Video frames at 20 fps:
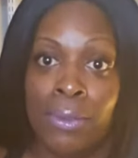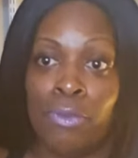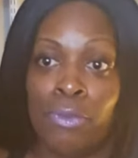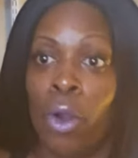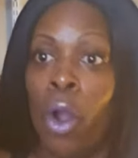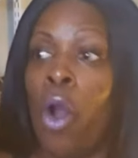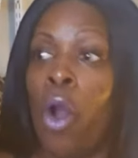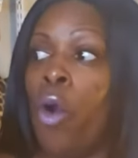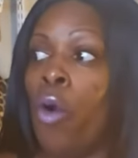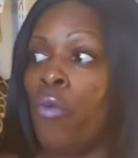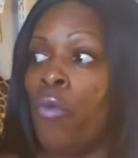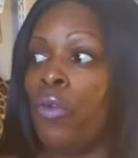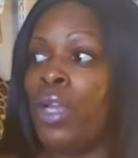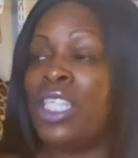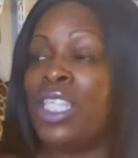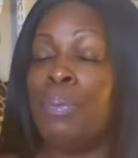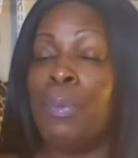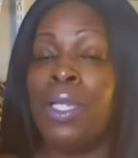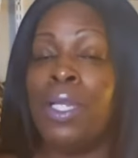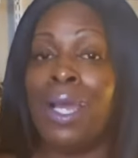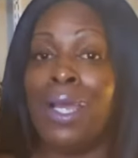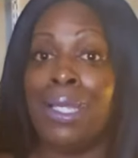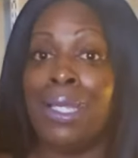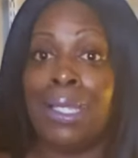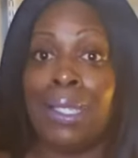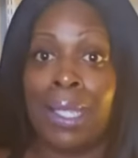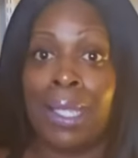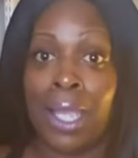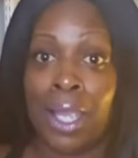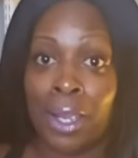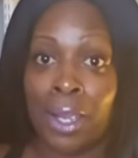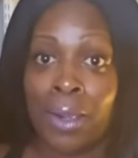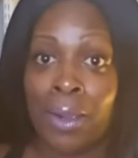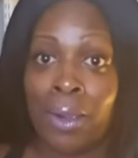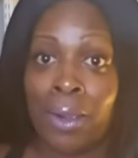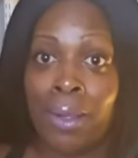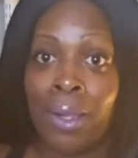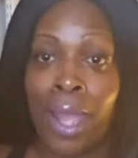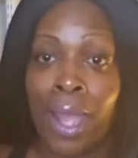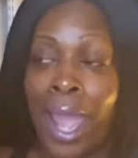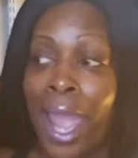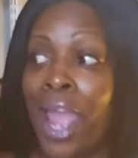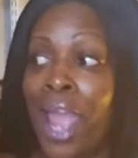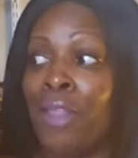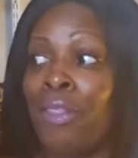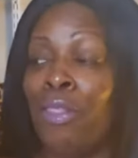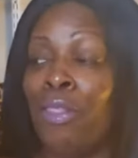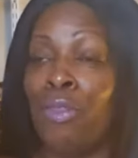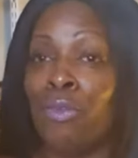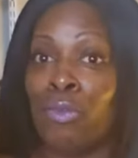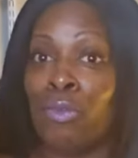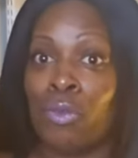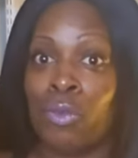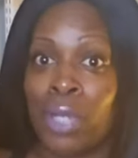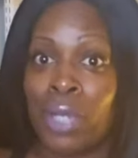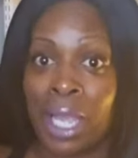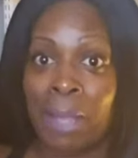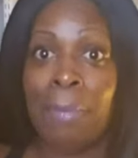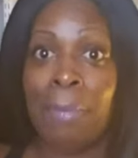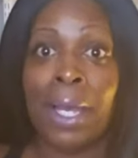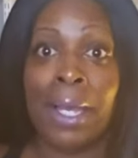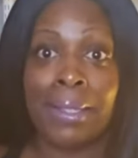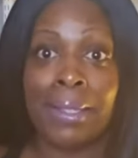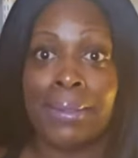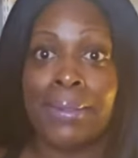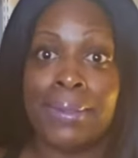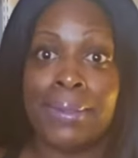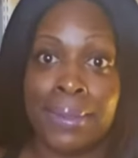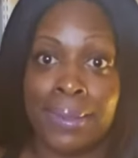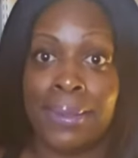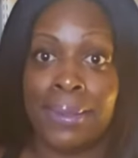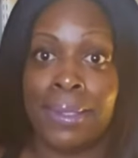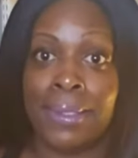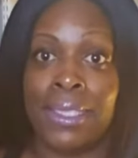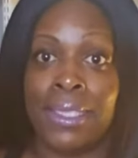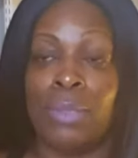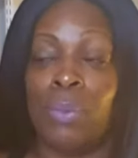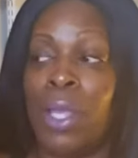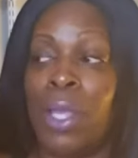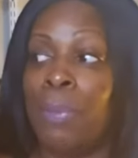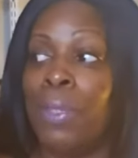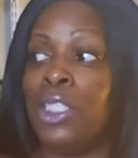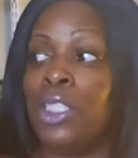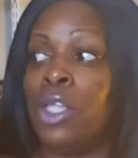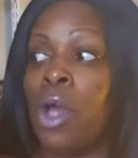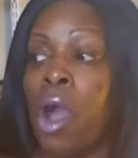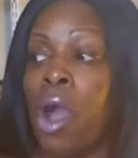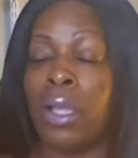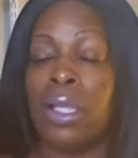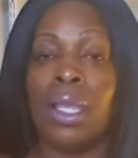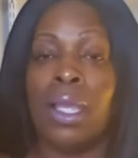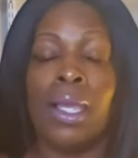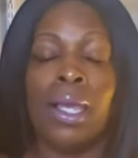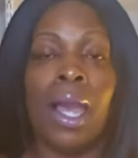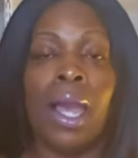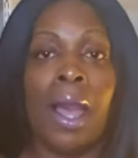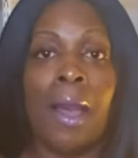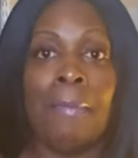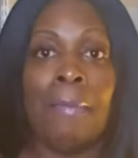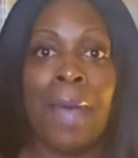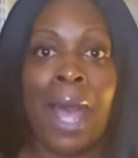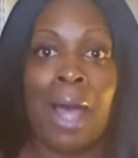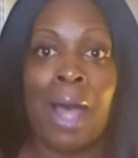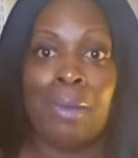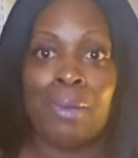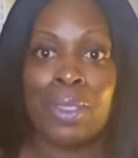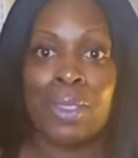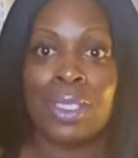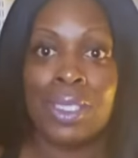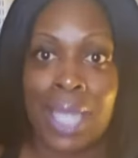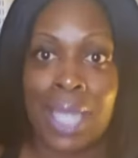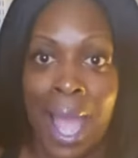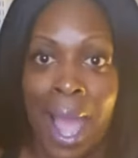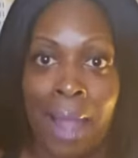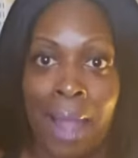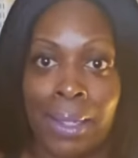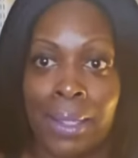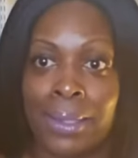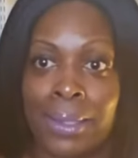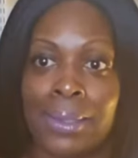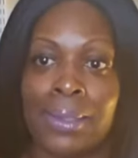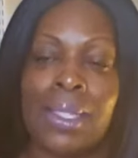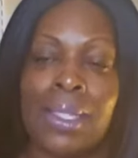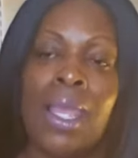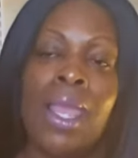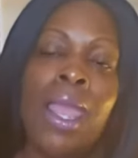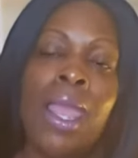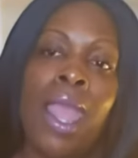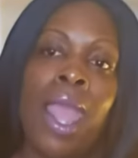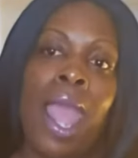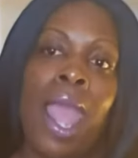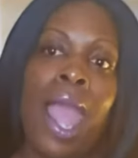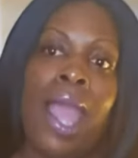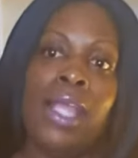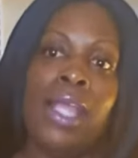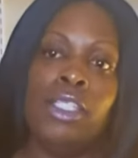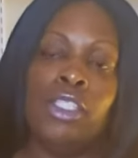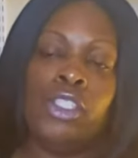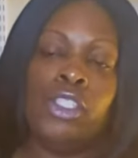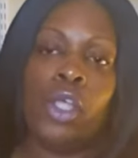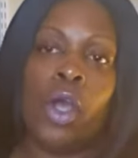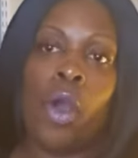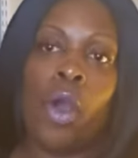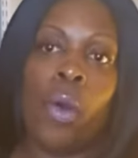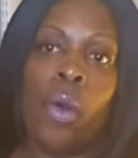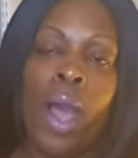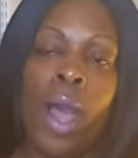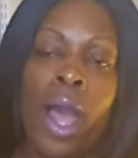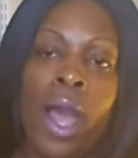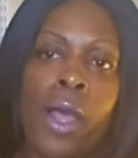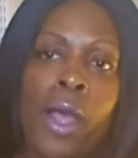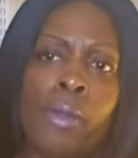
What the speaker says: for over, it's been a year and 3 months since we have been talking about Dallas. And so